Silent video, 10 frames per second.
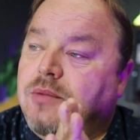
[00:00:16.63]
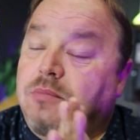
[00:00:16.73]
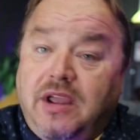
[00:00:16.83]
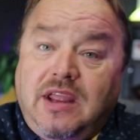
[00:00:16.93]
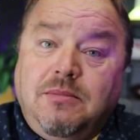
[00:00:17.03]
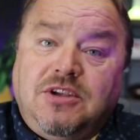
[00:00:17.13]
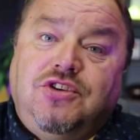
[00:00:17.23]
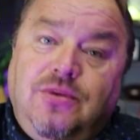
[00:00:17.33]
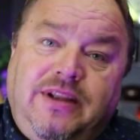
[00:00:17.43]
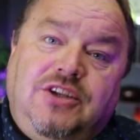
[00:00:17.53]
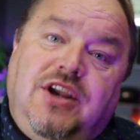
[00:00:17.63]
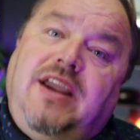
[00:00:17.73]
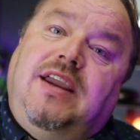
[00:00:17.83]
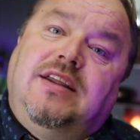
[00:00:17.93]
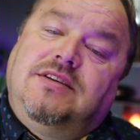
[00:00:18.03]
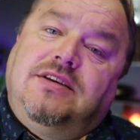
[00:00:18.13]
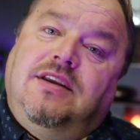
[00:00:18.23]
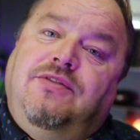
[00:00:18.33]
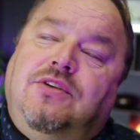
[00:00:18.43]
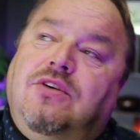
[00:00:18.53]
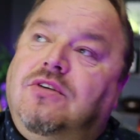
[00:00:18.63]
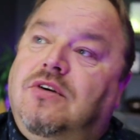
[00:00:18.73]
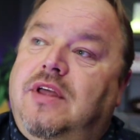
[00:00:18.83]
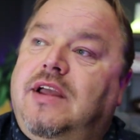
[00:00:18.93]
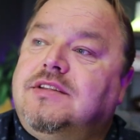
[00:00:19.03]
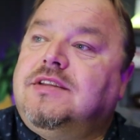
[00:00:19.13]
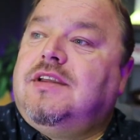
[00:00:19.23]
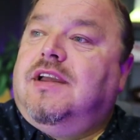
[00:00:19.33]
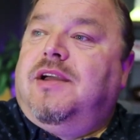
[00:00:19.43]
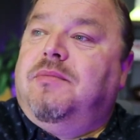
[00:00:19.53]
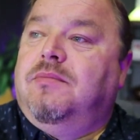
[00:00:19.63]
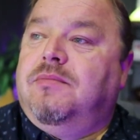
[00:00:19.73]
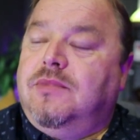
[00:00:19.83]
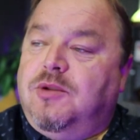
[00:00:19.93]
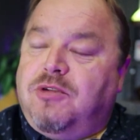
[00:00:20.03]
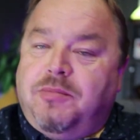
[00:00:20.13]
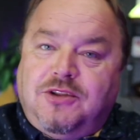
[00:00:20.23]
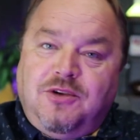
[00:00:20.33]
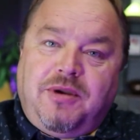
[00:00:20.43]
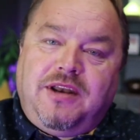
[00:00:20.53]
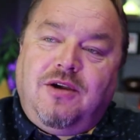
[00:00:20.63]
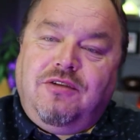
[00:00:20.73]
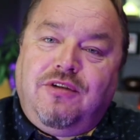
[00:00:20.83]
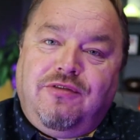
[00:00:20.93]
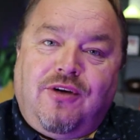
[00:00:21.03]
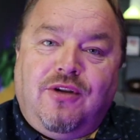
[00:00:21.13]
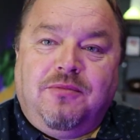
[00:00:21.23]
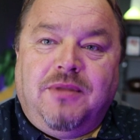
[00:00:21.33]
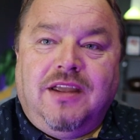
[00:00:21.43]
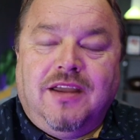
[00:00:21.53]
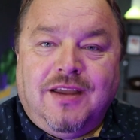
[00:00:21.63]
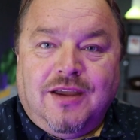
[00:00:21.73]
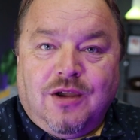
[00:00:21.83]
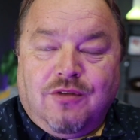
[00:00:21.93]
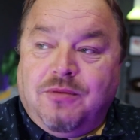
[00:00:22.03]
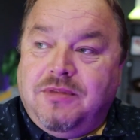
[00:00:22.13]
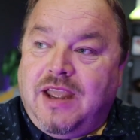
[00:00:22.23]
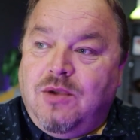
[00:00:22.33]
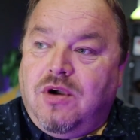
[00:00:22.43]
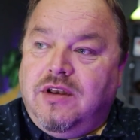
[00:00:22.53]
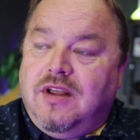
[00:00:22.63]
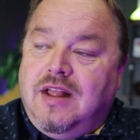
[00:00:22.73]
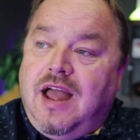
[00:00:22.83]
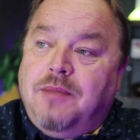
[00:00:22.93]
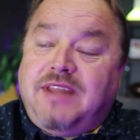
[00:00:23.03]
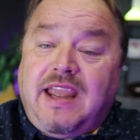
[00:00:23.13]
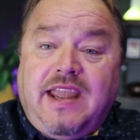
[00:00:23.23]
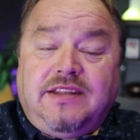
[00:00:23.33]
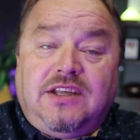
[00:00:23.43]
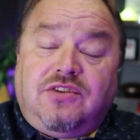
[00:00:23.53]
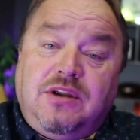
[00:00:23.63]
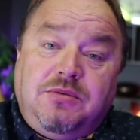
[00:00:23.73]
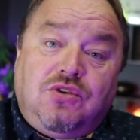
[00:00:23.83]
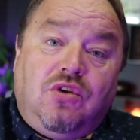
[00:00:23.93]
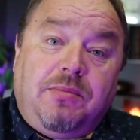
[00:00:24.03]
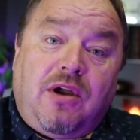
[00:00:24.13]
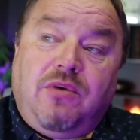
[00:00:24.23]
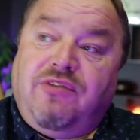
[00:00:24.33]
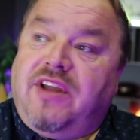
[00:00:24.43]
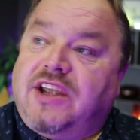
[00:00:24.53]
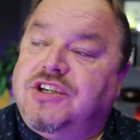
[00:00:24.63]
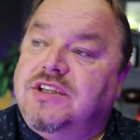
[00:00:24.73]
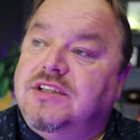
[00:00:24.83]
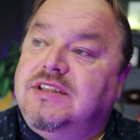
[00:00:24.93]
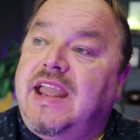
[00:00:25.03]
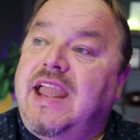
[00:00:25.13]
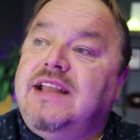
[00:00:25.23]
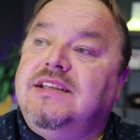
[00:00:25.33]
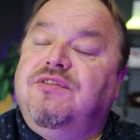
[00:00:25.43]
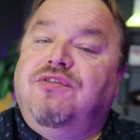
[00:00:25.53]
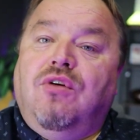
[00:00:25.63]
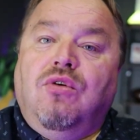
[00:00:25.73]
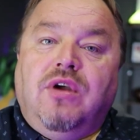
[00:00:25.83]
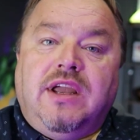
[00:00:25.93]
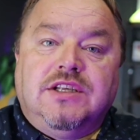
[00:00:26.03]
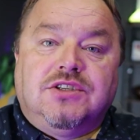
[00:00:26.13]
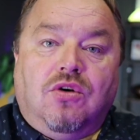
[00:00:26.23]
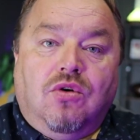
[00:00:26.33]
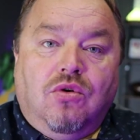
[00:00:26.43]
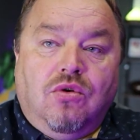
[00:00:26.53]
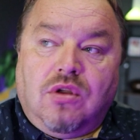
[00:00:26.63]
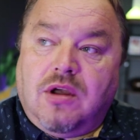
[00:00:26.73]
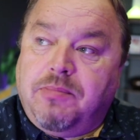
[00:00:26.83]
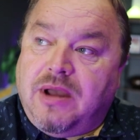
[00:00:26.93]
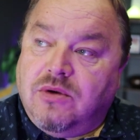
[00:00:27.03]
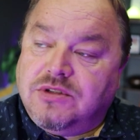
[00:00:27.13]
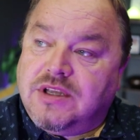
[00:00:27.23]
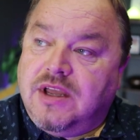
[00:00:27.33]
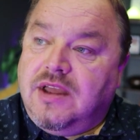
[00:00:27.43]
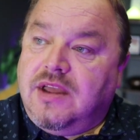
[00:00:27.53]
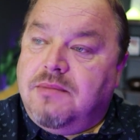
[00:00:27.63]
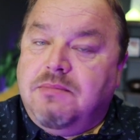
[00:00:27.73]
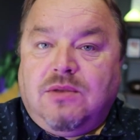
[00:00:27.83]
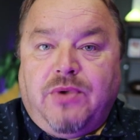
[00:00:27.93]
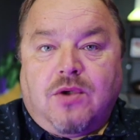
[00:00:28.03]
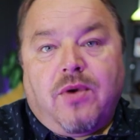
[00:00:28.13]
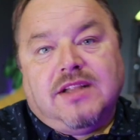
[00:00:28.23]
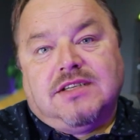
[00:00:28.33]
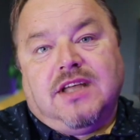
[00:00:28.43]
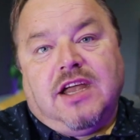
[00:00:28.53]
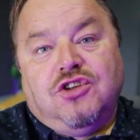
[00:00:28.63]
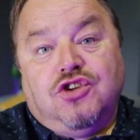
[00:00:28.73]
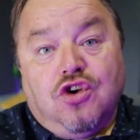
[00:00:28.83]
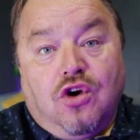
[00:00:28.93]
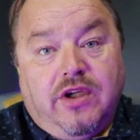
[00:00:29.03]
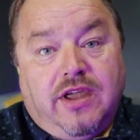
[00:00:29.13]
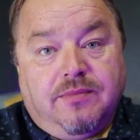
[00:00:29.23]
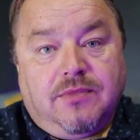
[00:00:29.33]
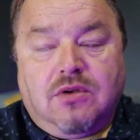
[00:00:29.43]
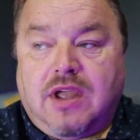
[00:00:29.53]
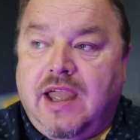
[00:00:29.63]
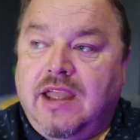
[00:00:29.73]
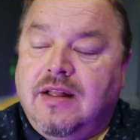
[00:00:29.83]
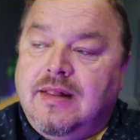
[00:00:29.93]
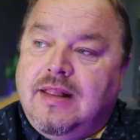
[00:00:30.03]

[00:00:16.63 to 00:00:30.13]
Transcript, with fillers: My name is Julian Jenkins, if you don't know that. Um, you probably do by now if you followed me from day one. Um, day 83 was all about reflection, day 84 is all about midweek Wednesday joy, okay?